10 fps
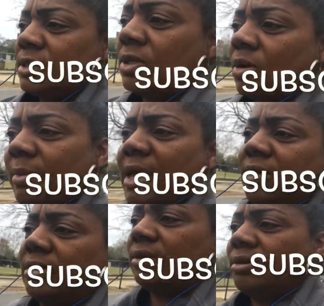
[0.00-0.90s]
So I'm
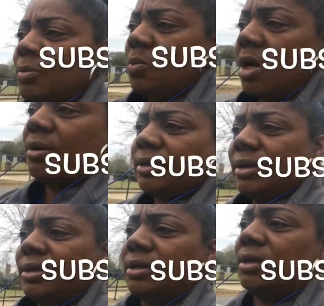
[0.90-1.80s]
out here, I'm
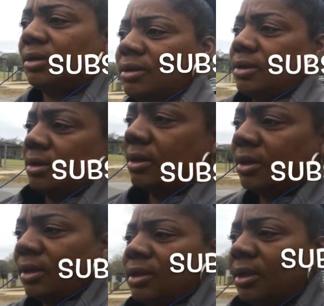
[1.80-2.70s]
walking,
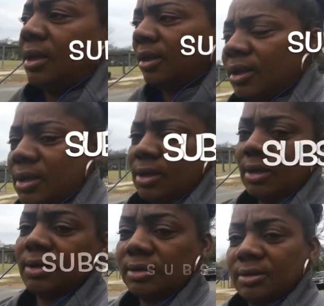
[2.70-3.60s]

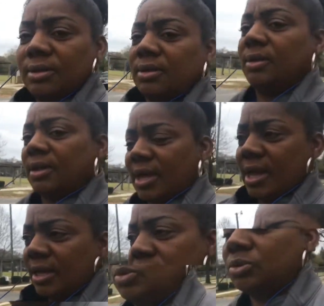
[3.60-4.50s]
and I
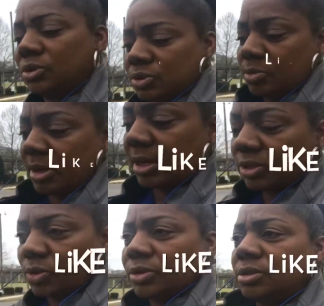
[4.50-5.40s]
had to get to my
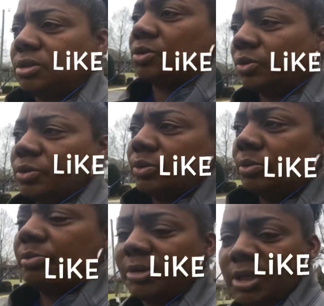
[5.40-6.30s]
daughter's school,
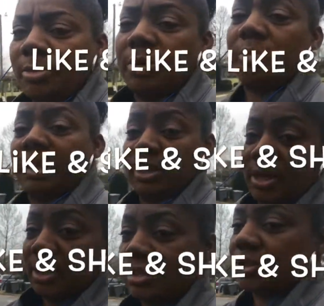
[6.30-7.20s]
pick up her
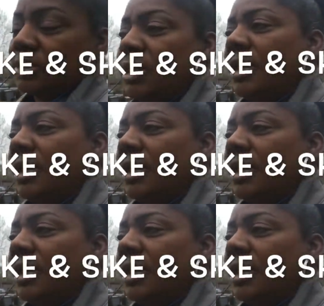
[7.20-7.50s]
medication.